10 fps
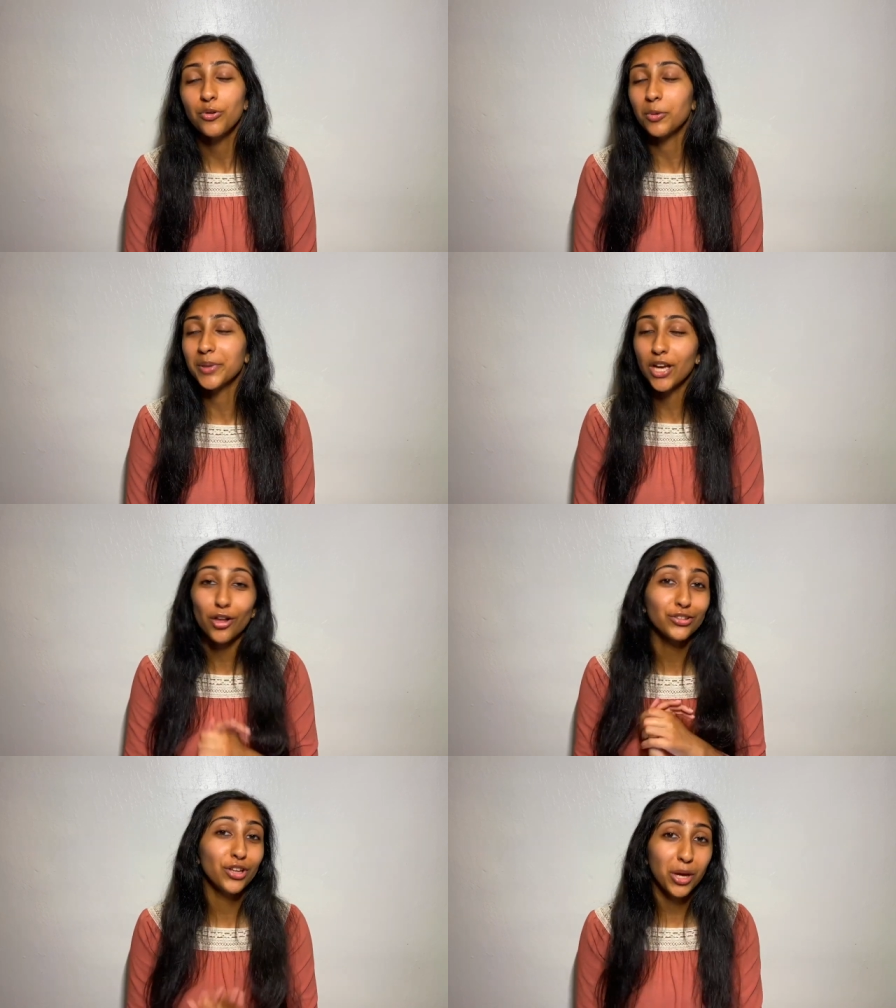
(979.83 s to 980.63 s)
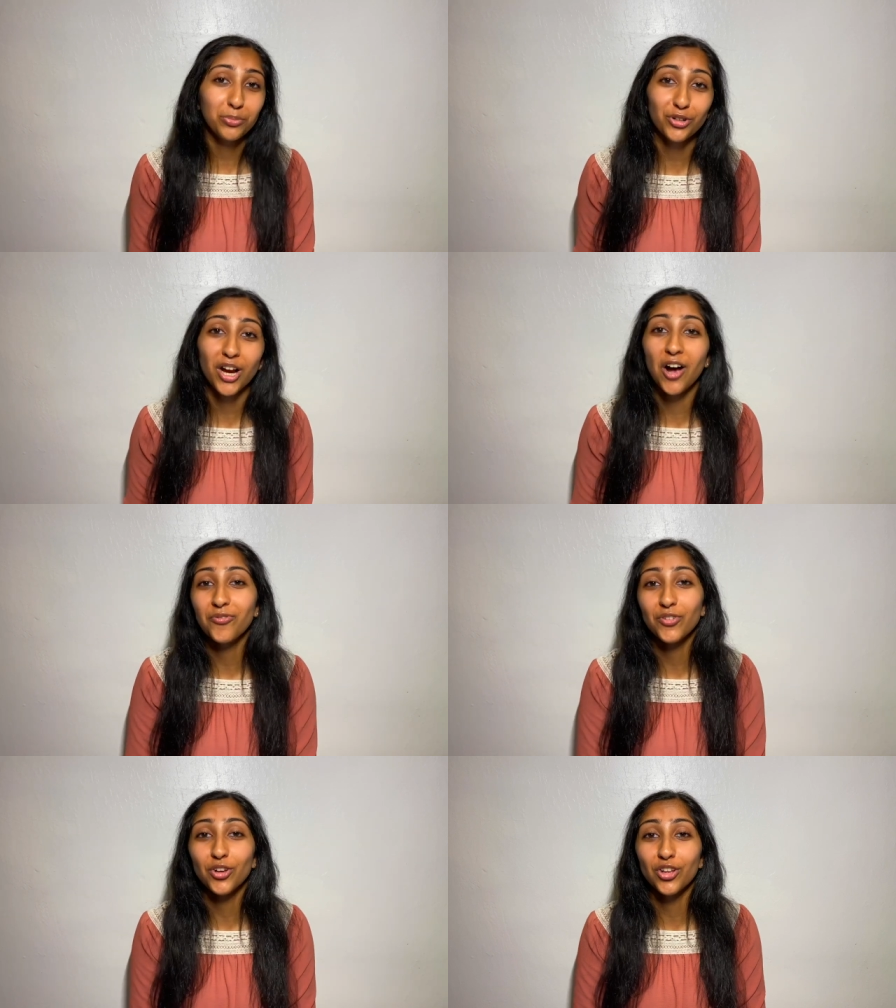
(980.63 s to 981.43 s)
will be a lot more
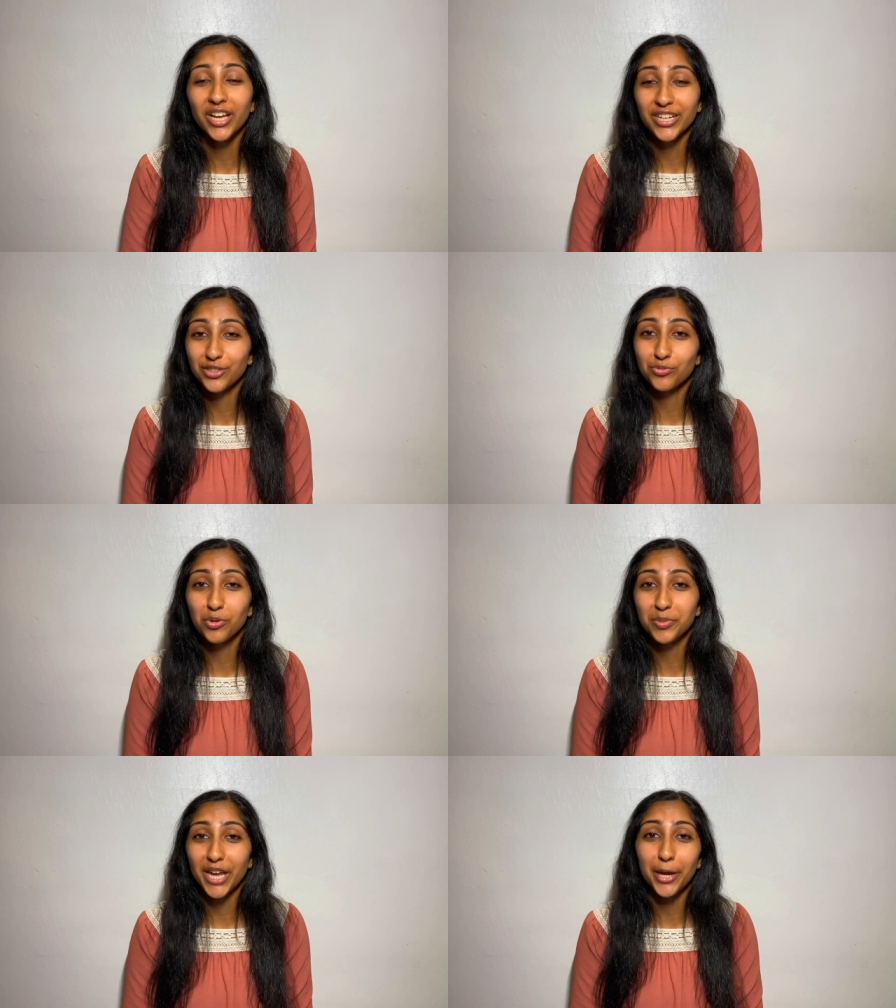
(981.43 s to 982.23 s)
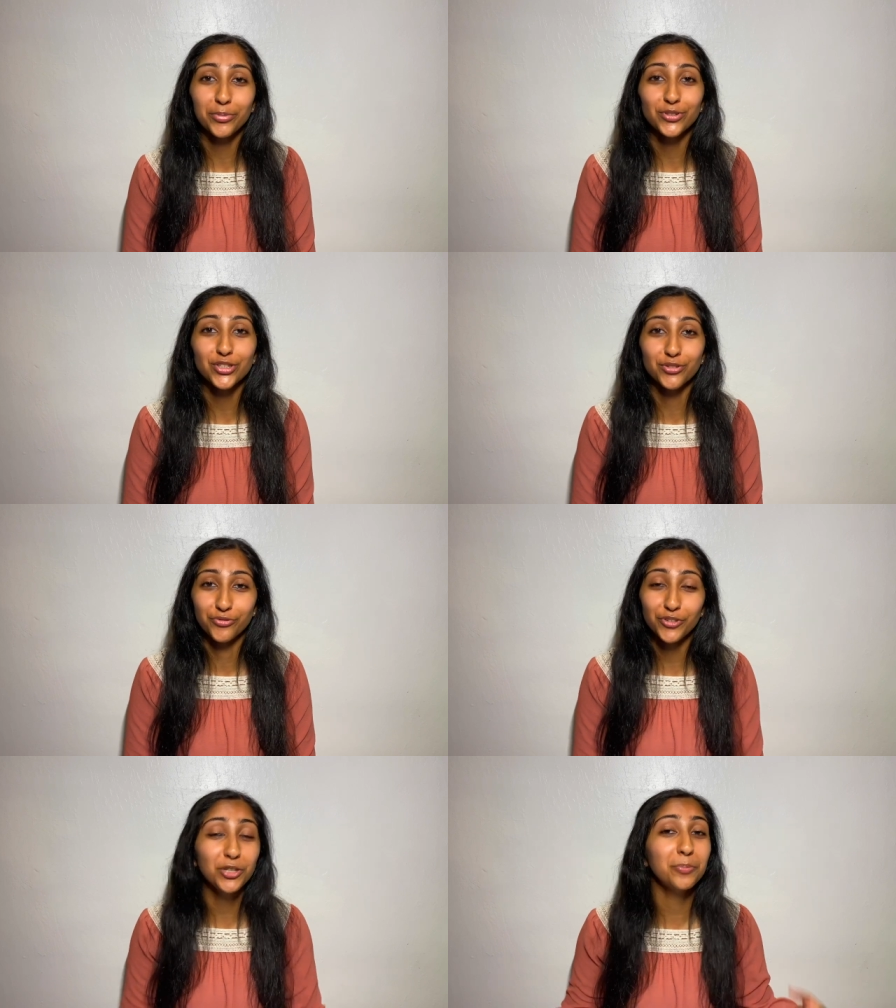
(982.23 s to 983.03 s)
helpful, and you will be able to
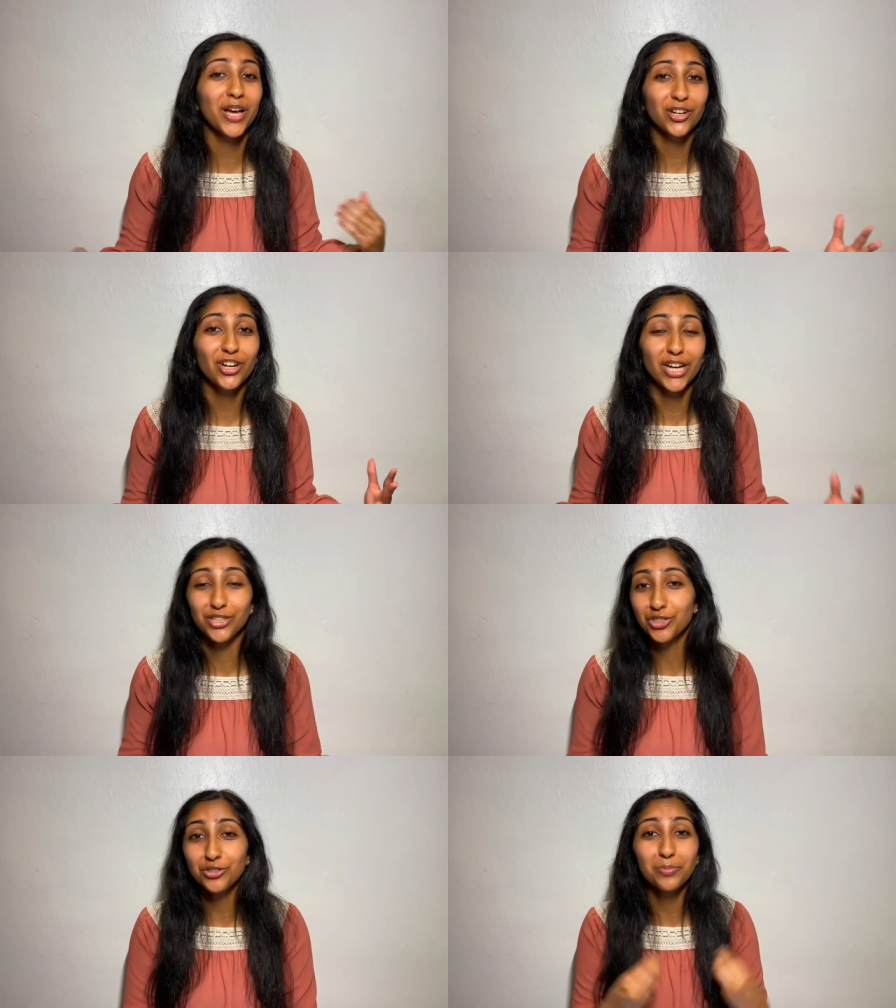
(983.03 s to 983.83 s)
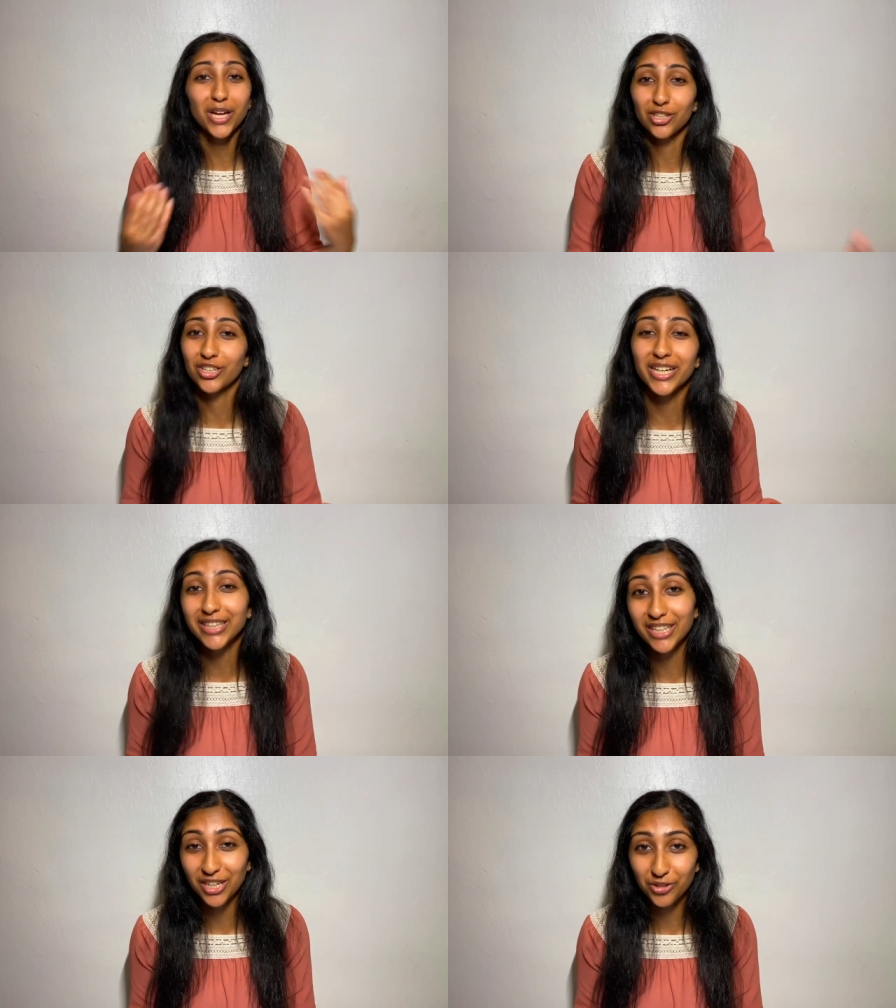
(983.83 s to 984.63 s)
feel better and do better in
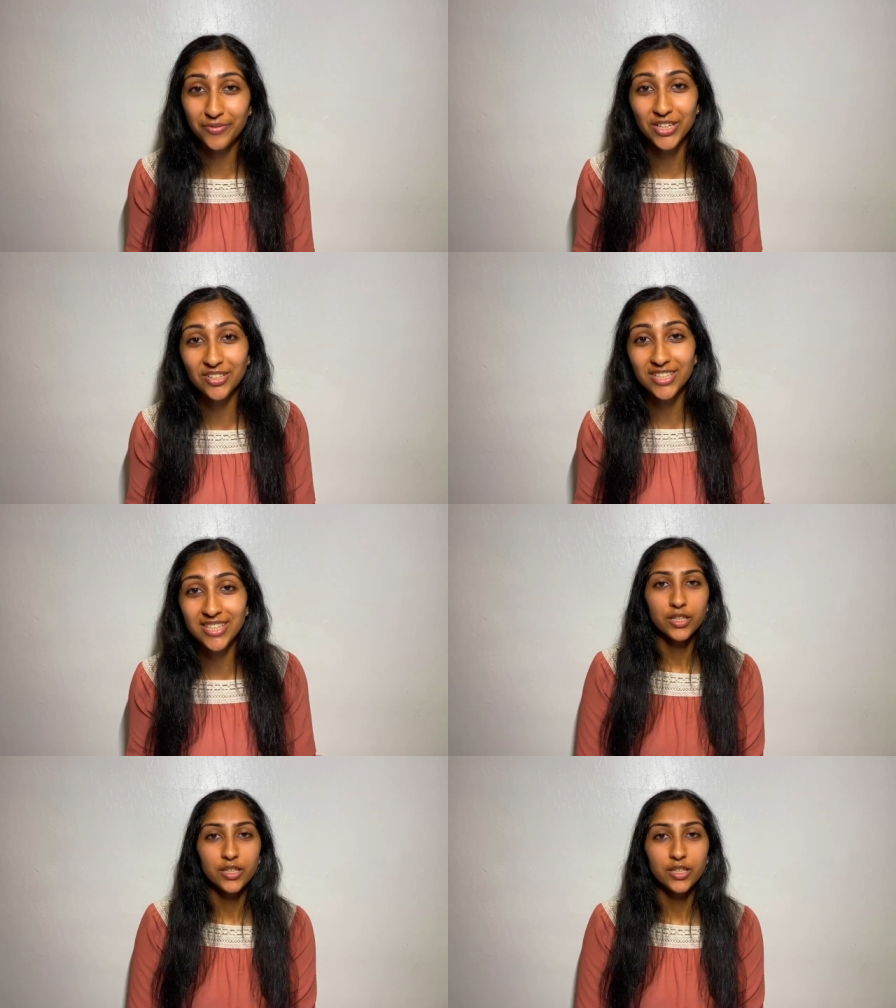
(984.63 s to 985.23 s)
the interviews.